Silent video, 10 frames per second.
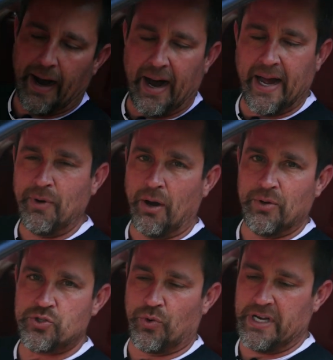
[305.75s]
I'm
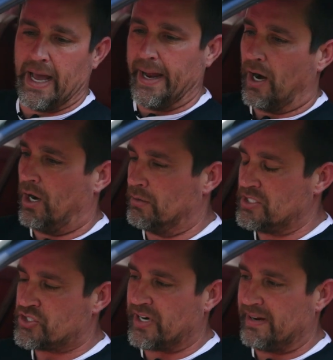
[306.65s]
always one, I
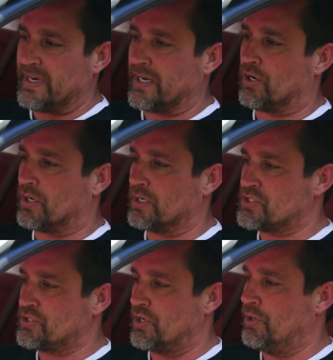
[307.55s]
always drive my cars,
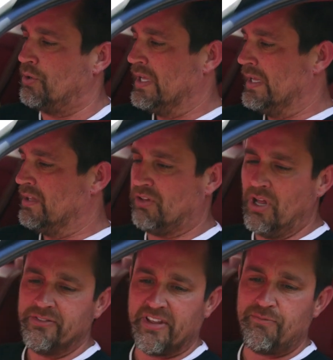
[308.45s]
so as
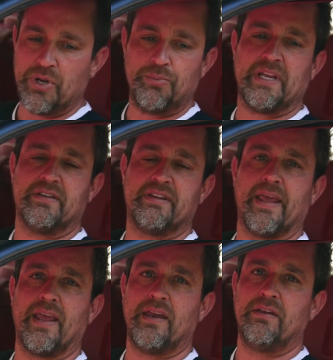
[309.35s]
long as they've been
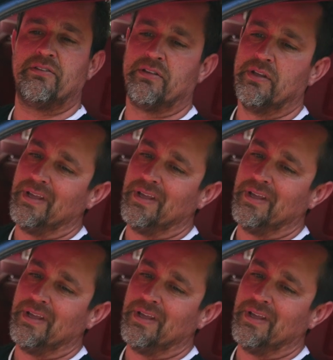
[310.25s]
maintained